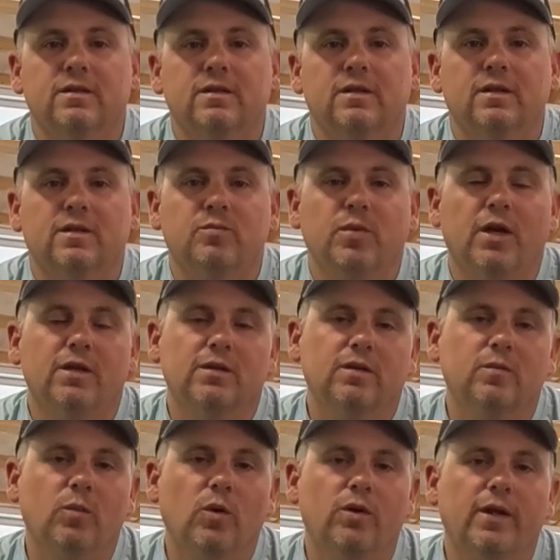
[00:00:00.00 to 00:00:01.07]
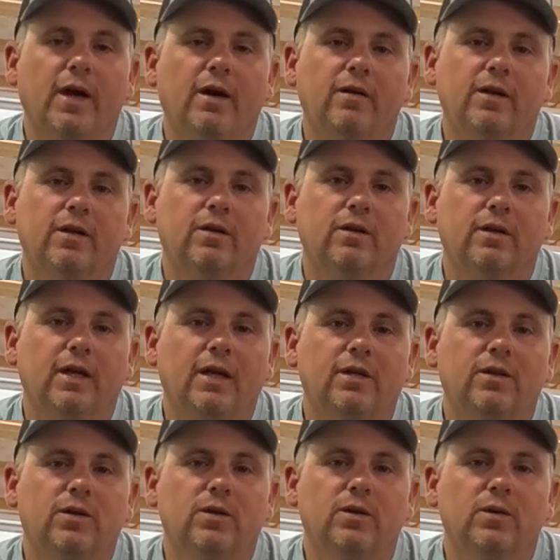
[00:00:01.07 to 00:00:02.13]
and especially more dialed in on day
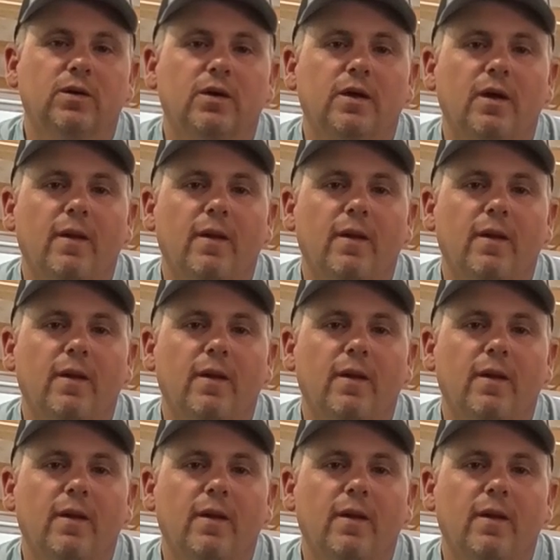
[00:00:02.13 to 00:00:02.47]
two,